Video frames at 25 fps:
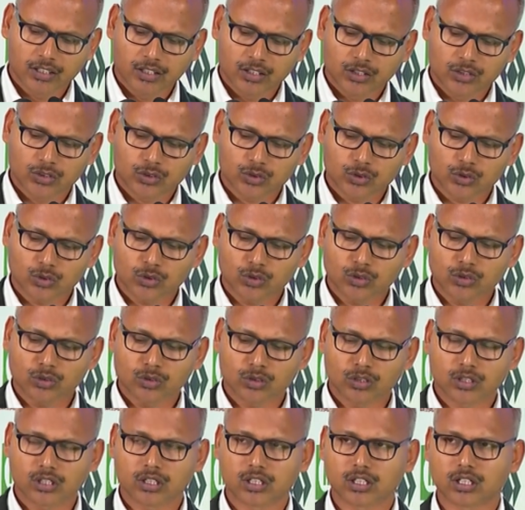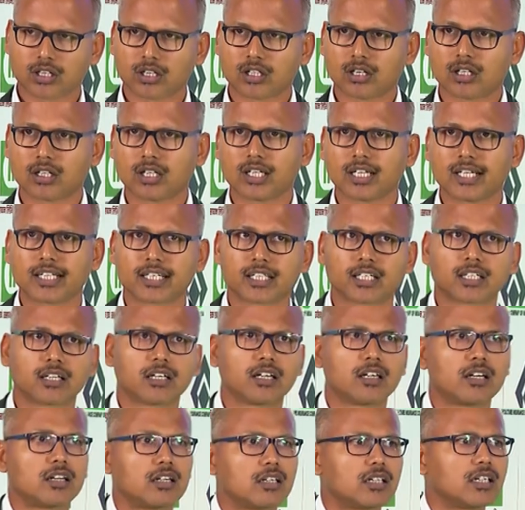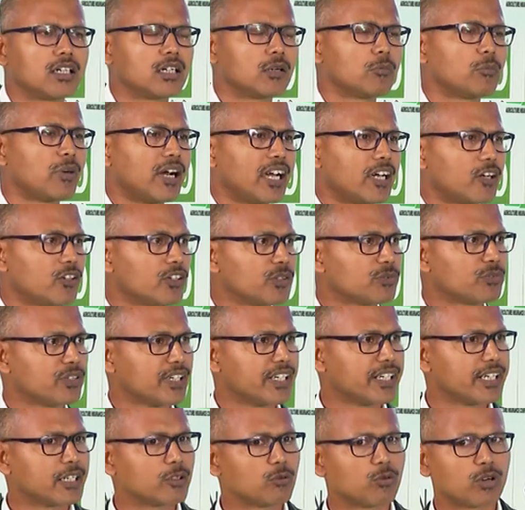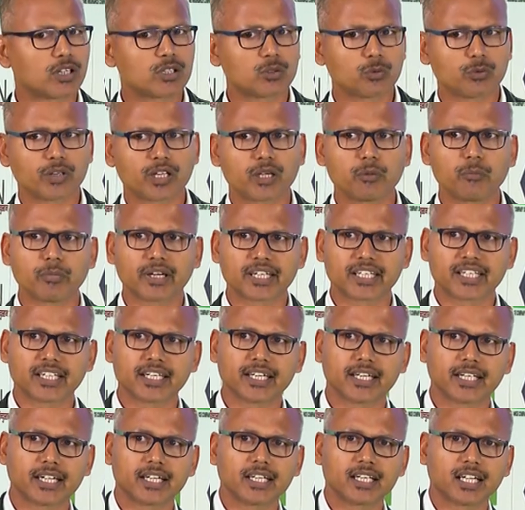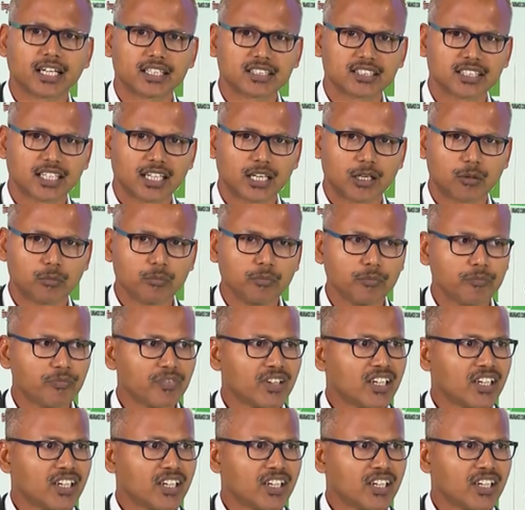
So like the biorefinery what we are making in Assam,